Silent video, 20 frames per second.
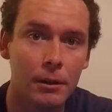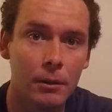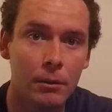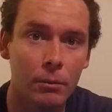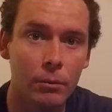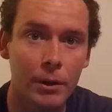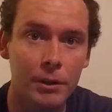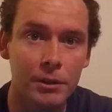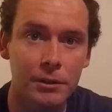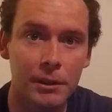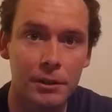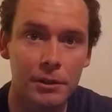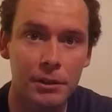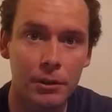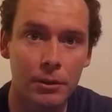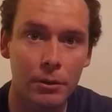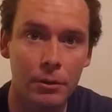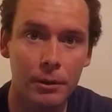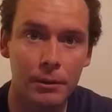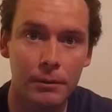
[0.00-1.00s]
which they
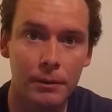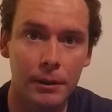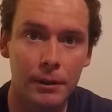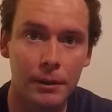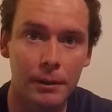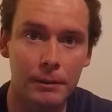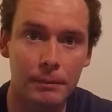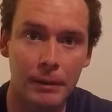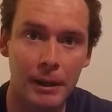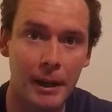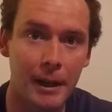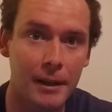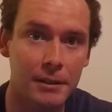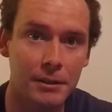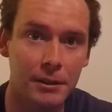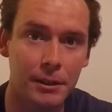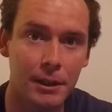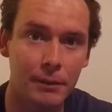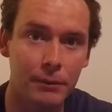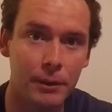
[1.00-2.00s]
showed the
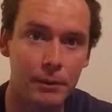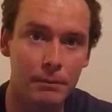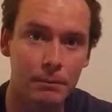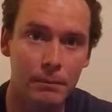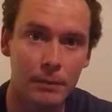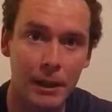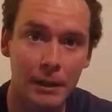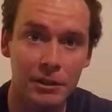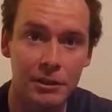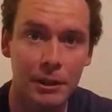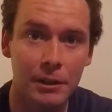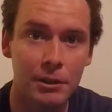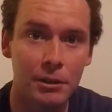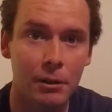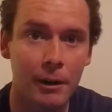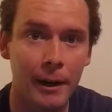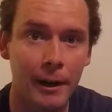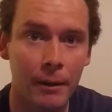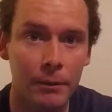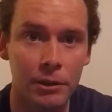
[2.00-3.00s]
casting of it. They actually had
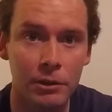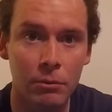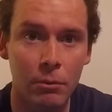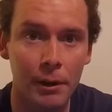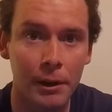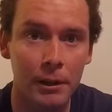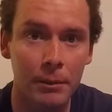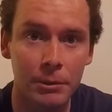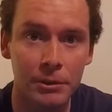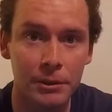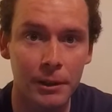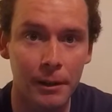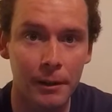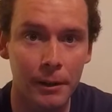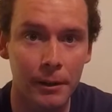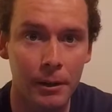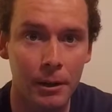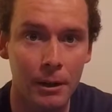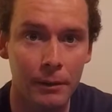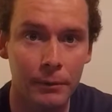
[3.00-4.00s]
tryouts. 20 of them started
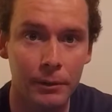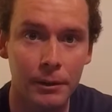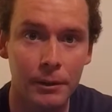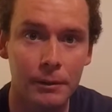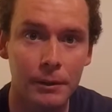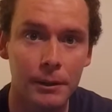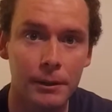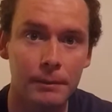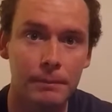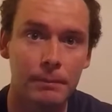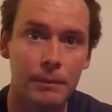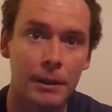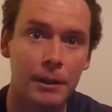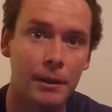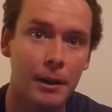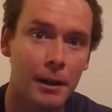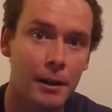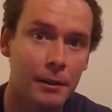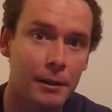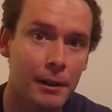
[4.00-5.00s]
off, and then they
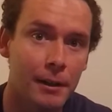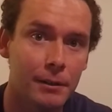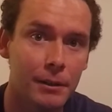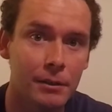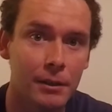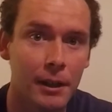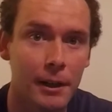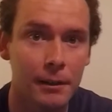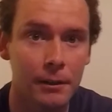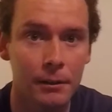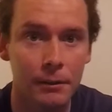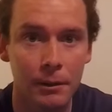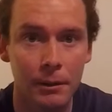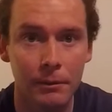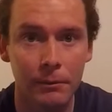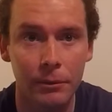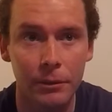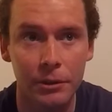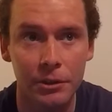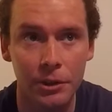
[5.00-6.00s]
cut it down to 10
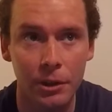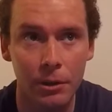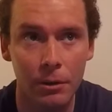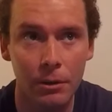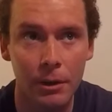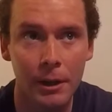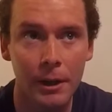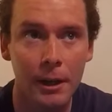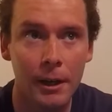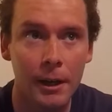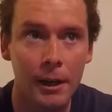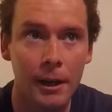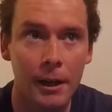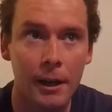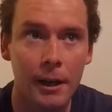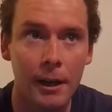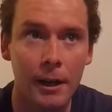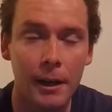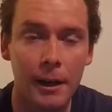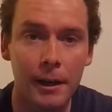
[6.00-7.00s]
for the show.
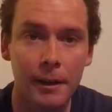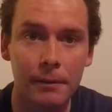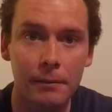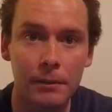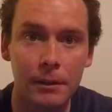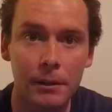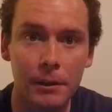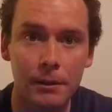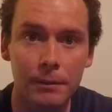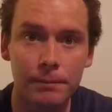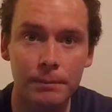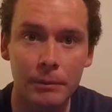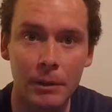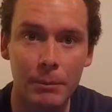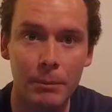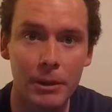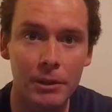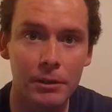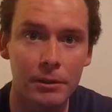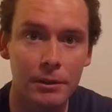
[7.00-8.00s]
And the
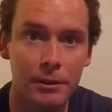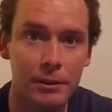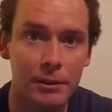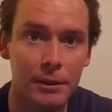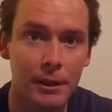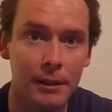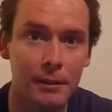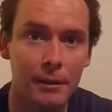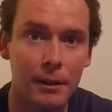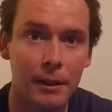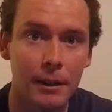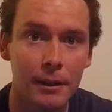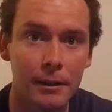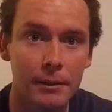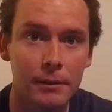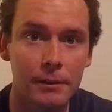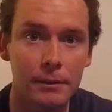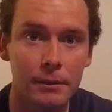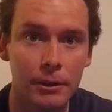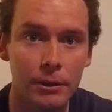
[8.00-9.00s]
commissioner said that
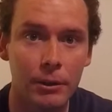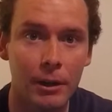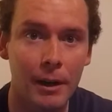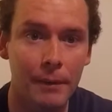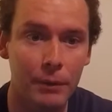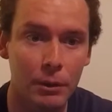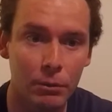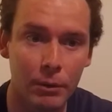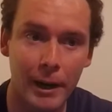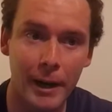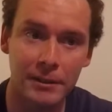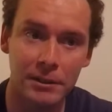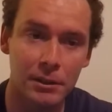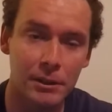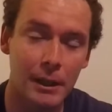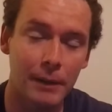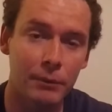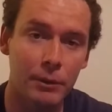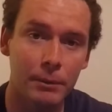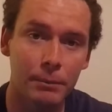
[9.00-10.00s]
you have the rights as
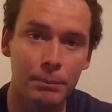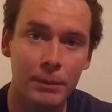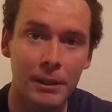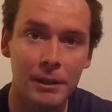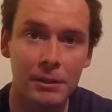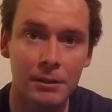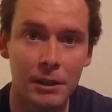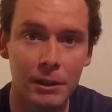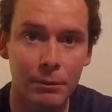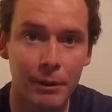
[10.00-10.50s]
every BC